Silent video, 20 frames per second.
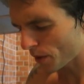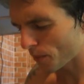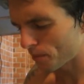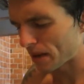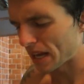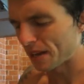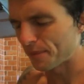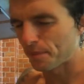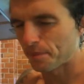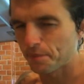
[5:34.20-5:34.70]

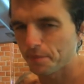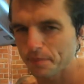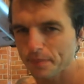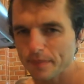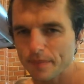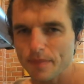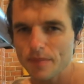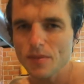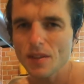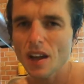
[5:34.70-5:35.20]
Man,
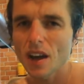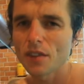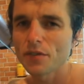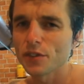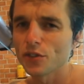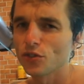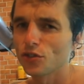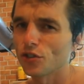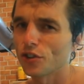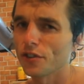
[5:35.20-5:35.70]
I
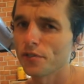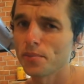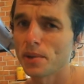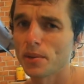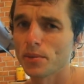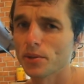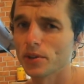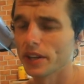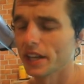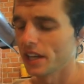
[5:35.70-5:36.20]
feel sorry if
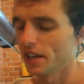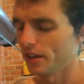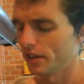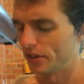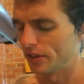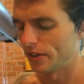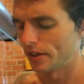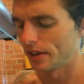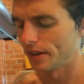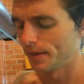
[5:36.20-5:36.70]
people on a
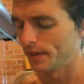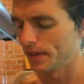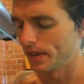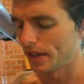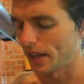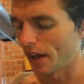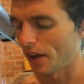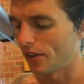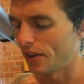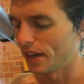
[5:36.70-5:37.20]
keto diet,
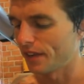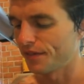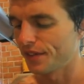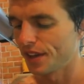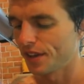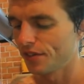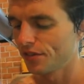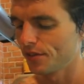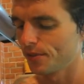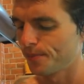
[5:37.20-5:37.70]
they can't have
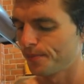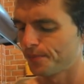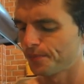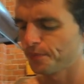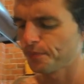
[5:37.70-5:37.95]
this.